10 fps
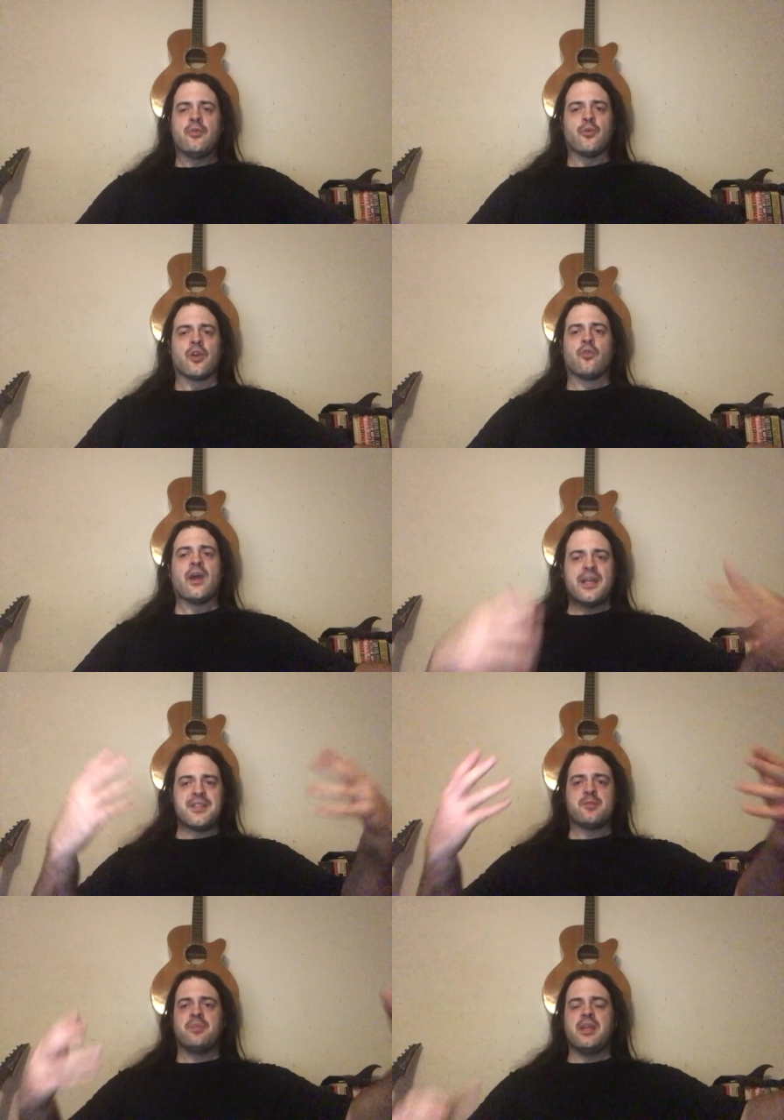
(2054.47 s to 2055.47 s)

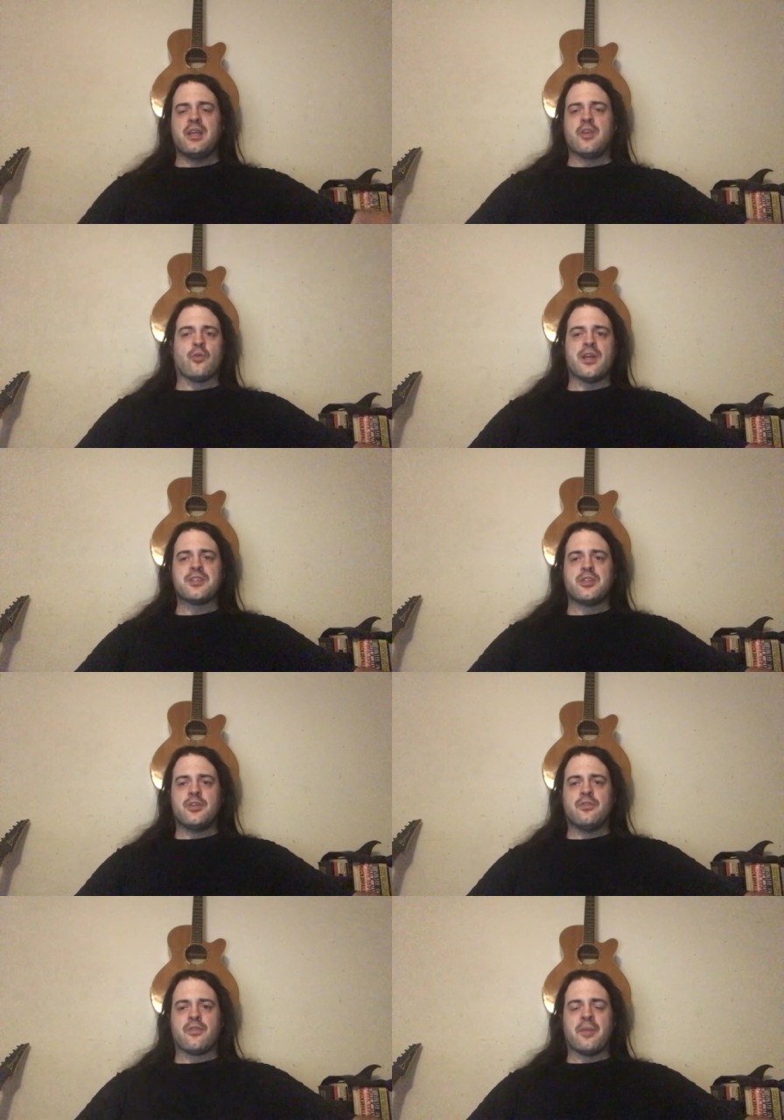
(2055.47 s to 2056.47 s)
regrets being
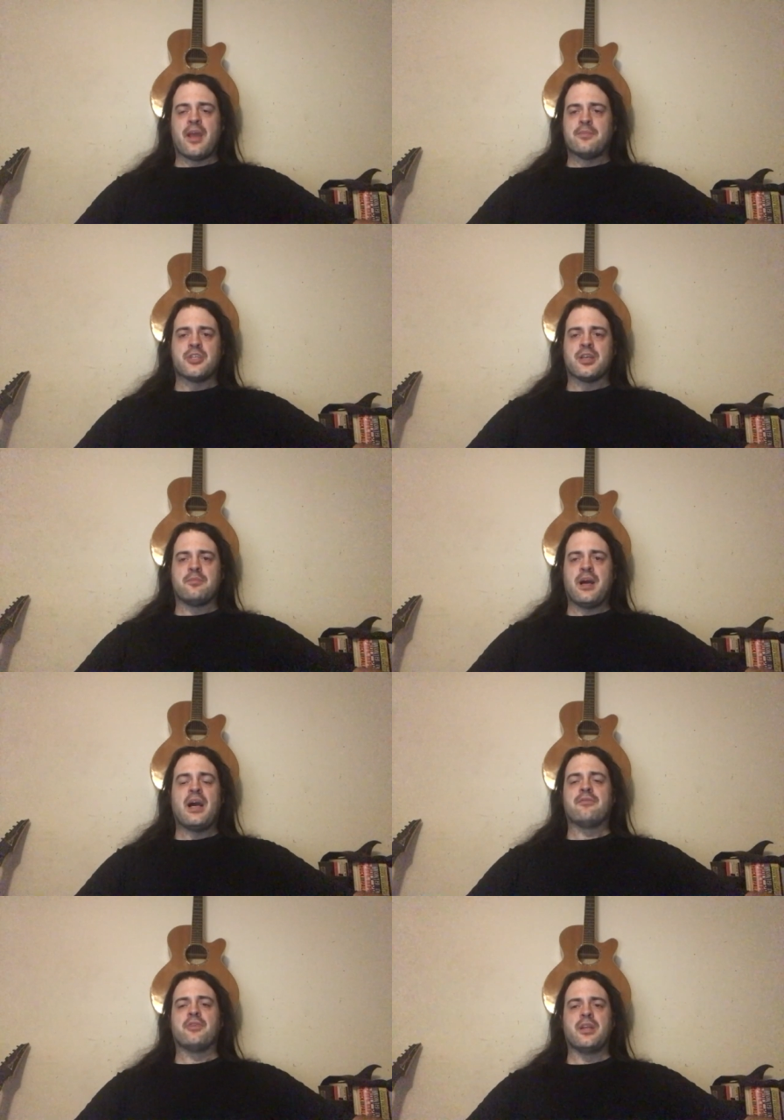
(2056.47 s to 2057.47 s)
rescued from abject
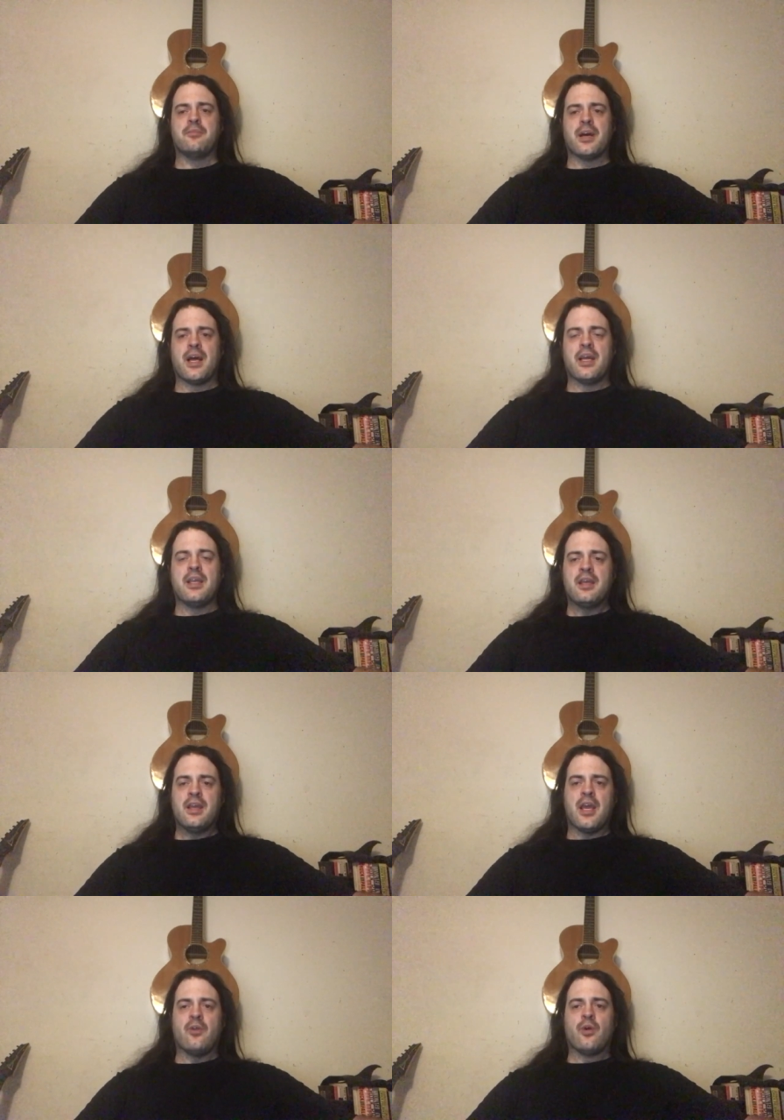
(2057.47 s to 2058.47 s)
poverty by
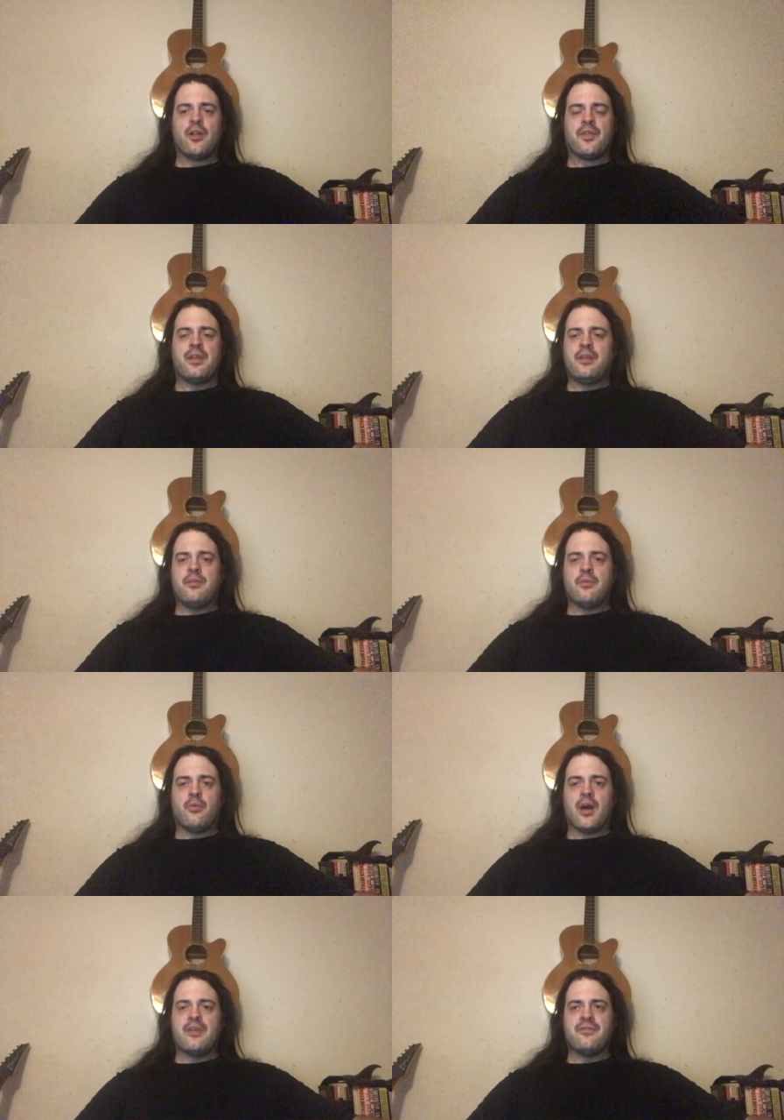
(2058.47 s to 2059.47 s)
a wealthy
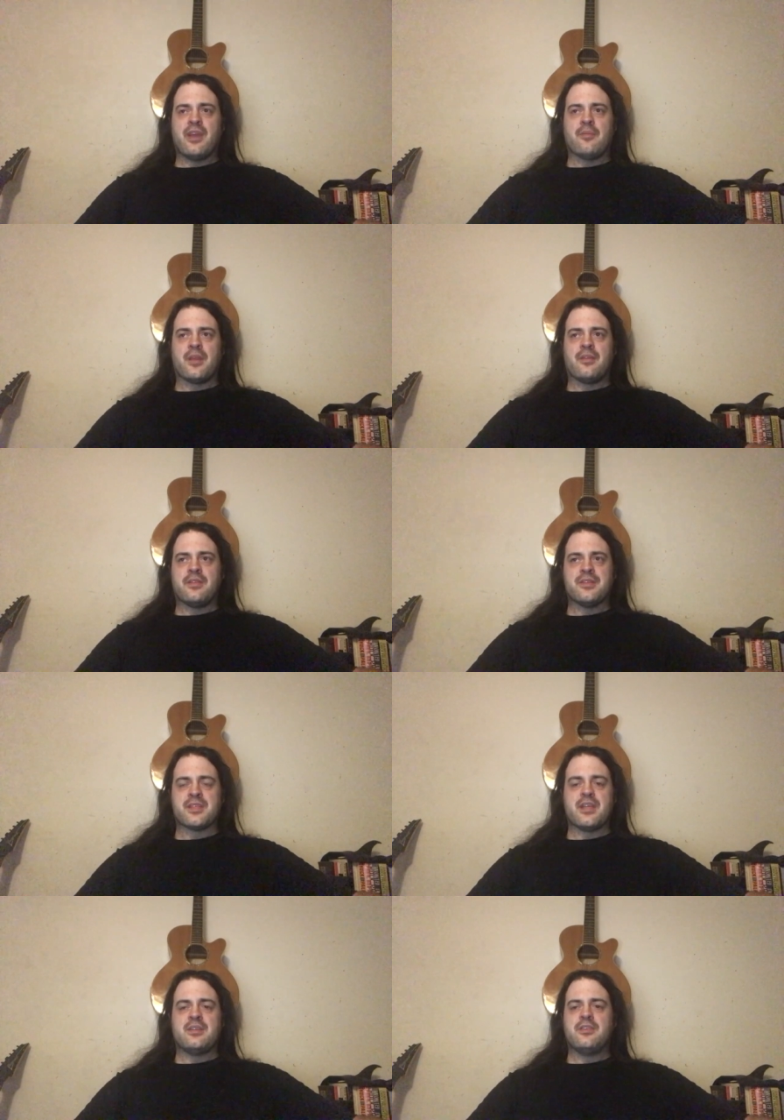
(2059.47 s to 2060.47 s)
white family that
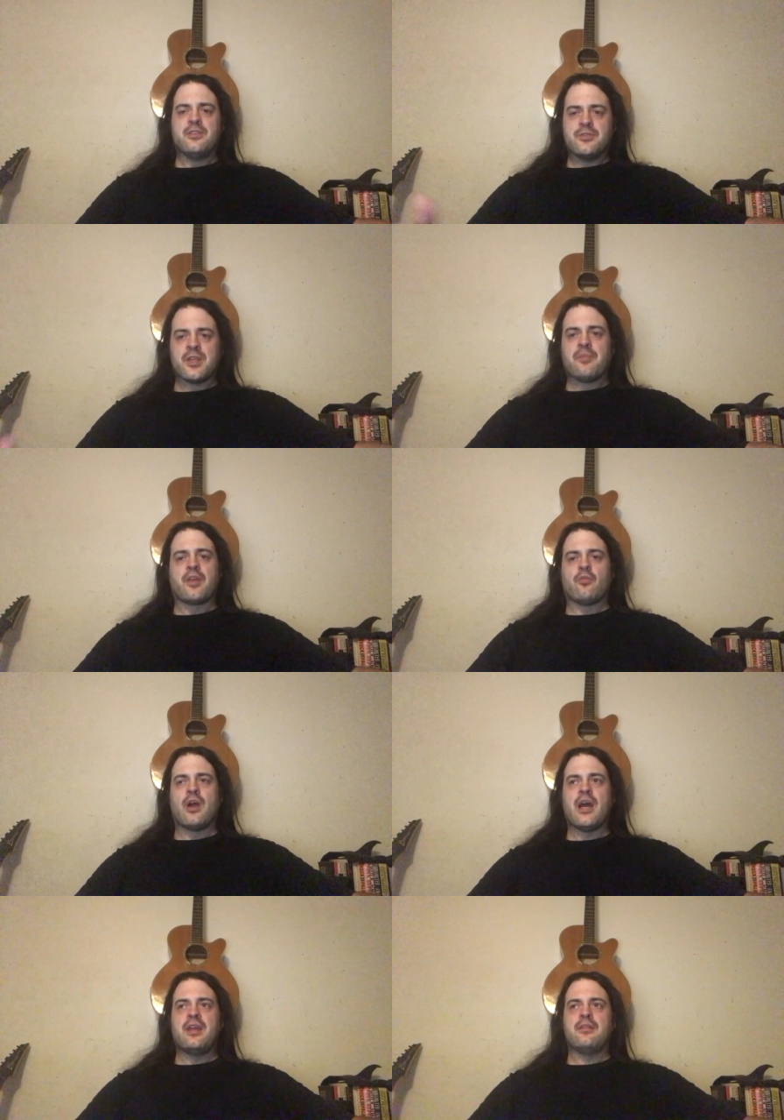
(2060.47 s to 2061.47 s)
decided to do something
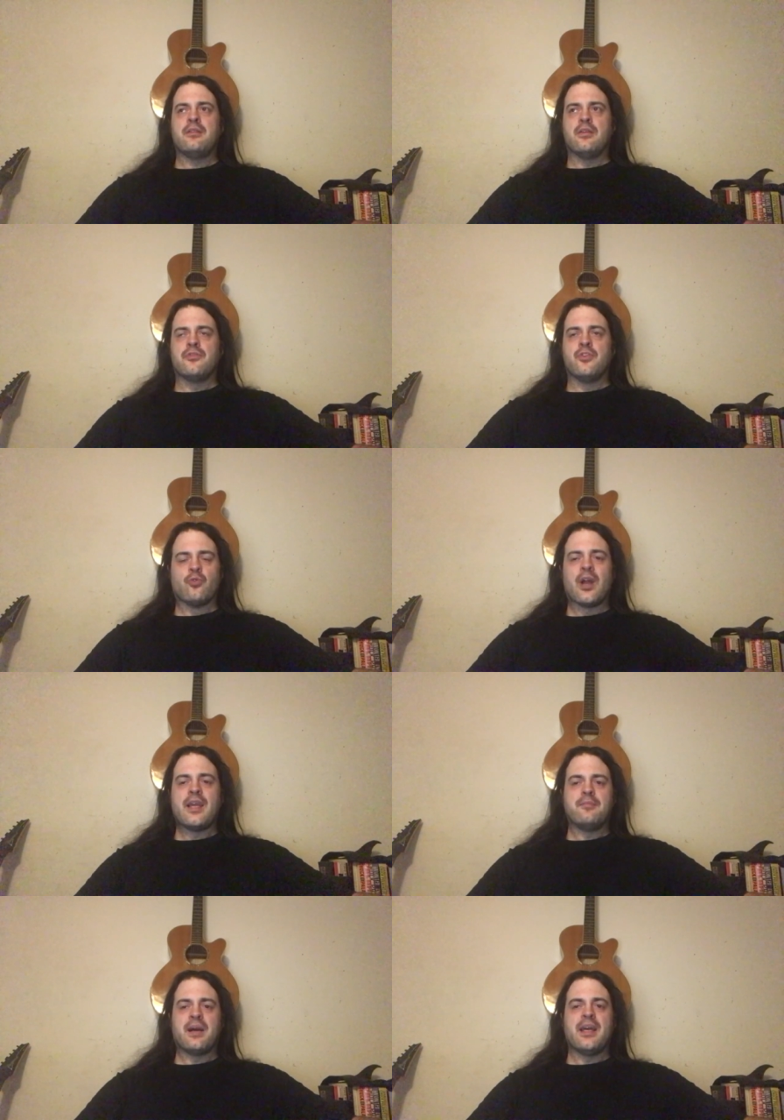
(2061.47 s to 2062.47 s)
right you know do
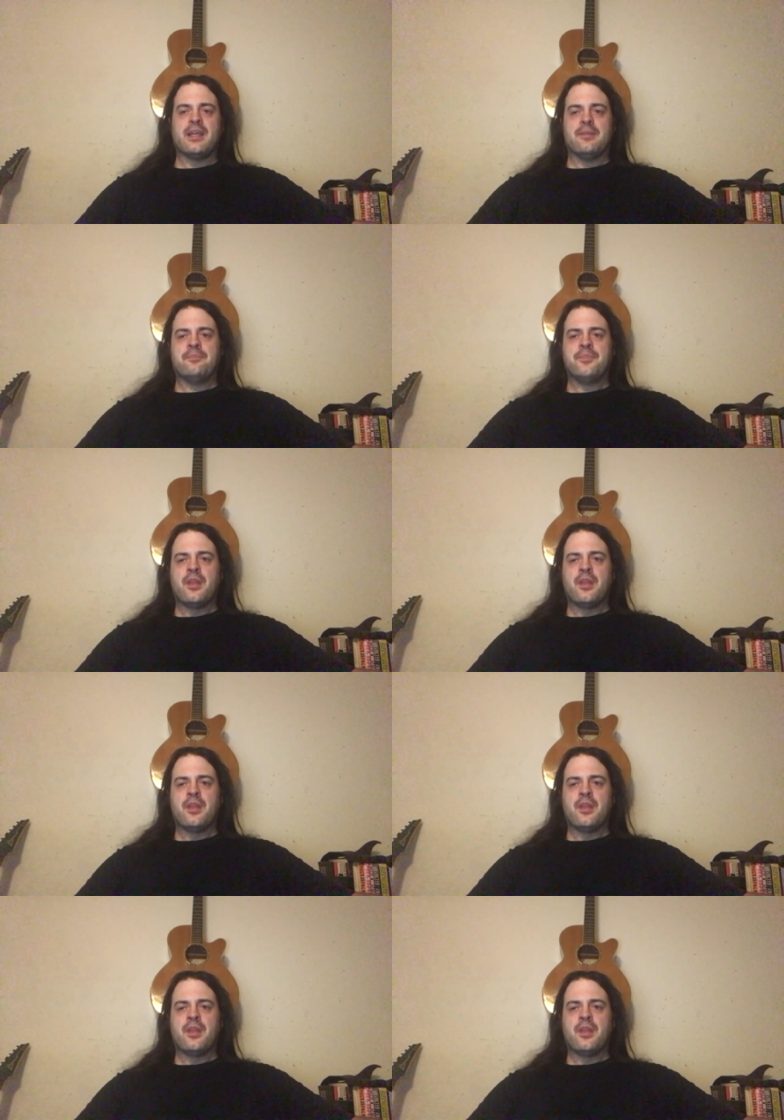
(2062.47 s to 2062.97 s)
right by him.